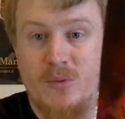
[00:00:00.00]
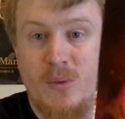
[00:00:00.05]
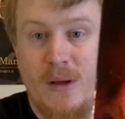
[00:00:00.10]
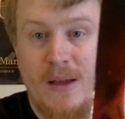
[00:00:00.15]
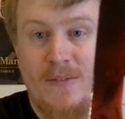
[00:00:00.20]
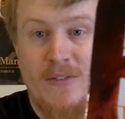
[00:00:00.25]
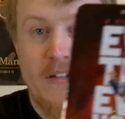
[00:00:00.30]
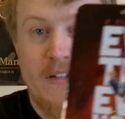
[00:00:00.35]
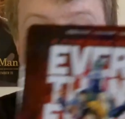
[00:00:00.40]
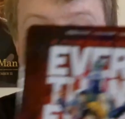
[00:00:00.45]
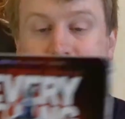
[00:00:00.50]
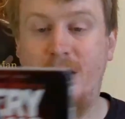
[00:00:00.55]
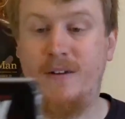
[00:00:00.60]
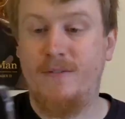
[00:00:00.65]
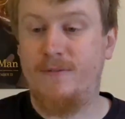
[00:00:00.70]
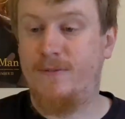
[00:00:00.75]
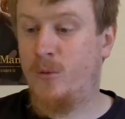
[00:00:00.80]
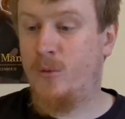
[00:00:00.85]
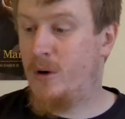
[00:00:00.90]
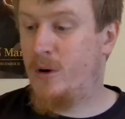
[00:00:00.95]
We have this on
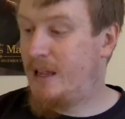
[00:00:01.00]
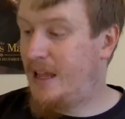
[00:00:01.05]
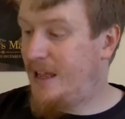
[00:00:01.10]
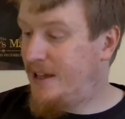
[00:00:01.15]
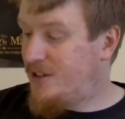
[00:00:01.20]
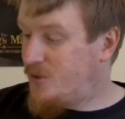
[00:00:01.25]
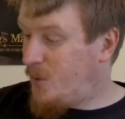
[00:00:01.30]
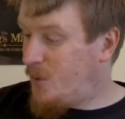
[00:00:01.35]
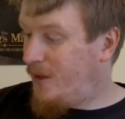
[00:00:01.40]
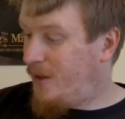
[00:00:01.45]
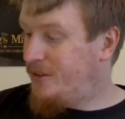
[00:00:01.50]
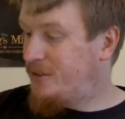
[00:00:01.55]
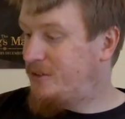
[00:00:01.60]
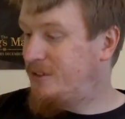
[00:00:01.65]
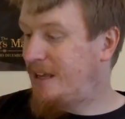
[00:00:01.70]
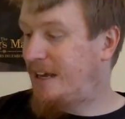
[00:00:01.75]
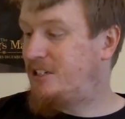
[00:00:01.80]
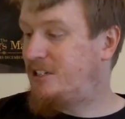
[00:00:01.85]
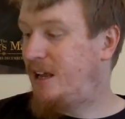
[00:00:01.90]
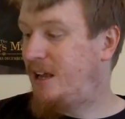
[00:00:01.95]
4K as well. This is
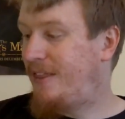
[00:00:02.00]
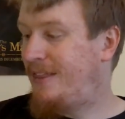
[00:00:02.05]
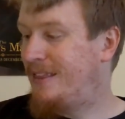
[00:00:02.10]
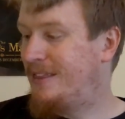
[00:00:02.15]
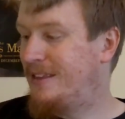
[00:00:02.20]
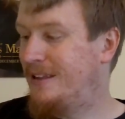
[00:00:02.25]
actually, I think,